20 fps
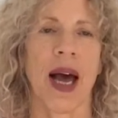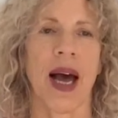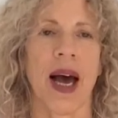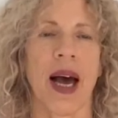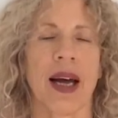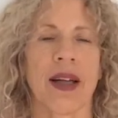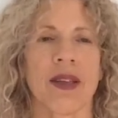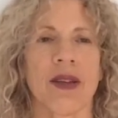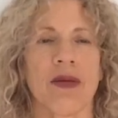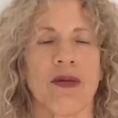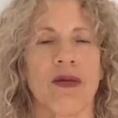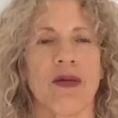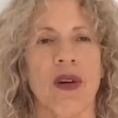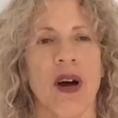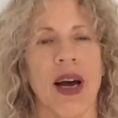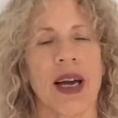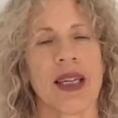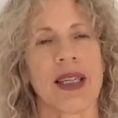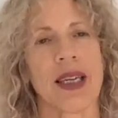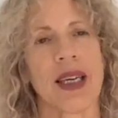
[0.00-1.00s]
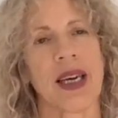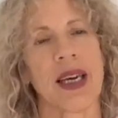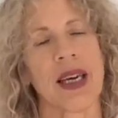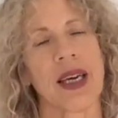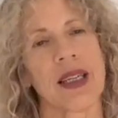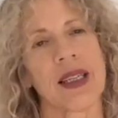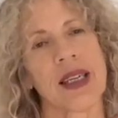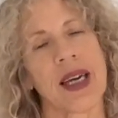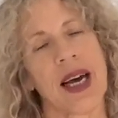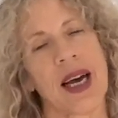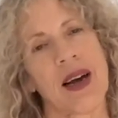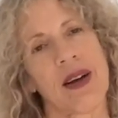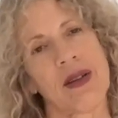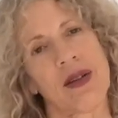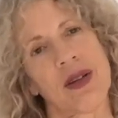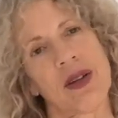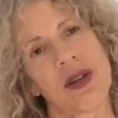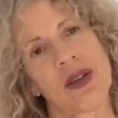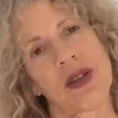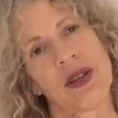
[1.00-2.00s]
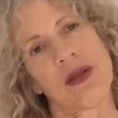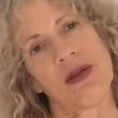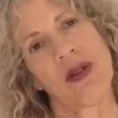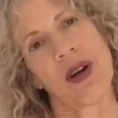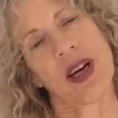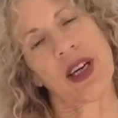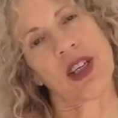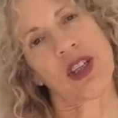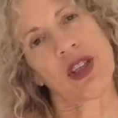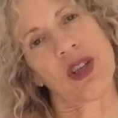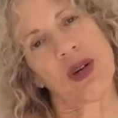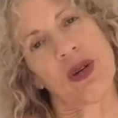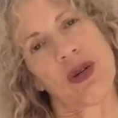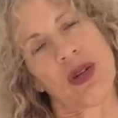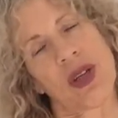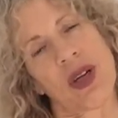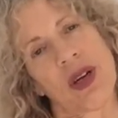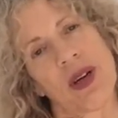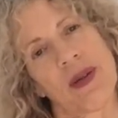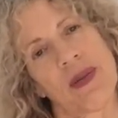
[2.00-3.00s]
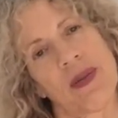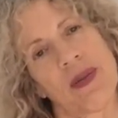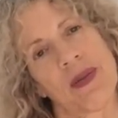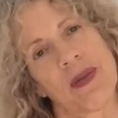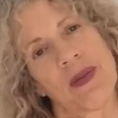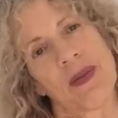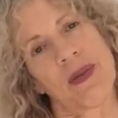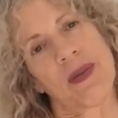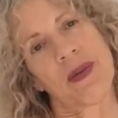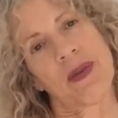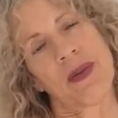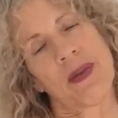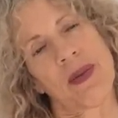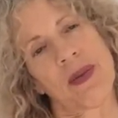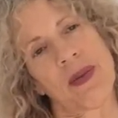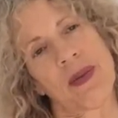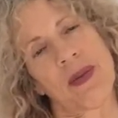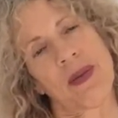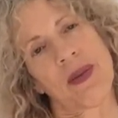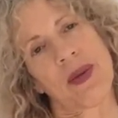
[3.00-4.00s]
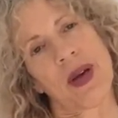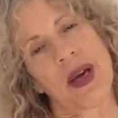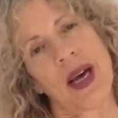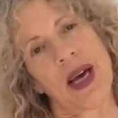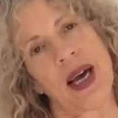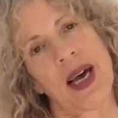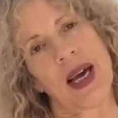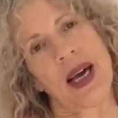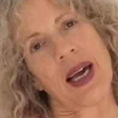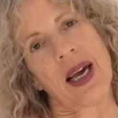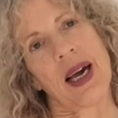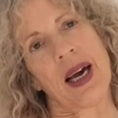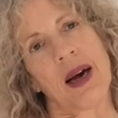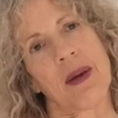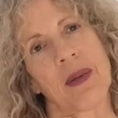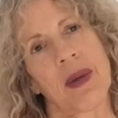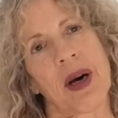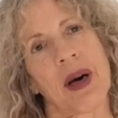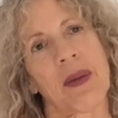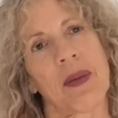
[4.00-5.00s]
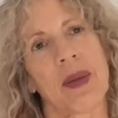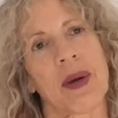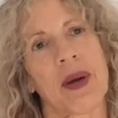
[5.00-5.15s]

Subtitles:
and right ear down to right shoulder, and come up.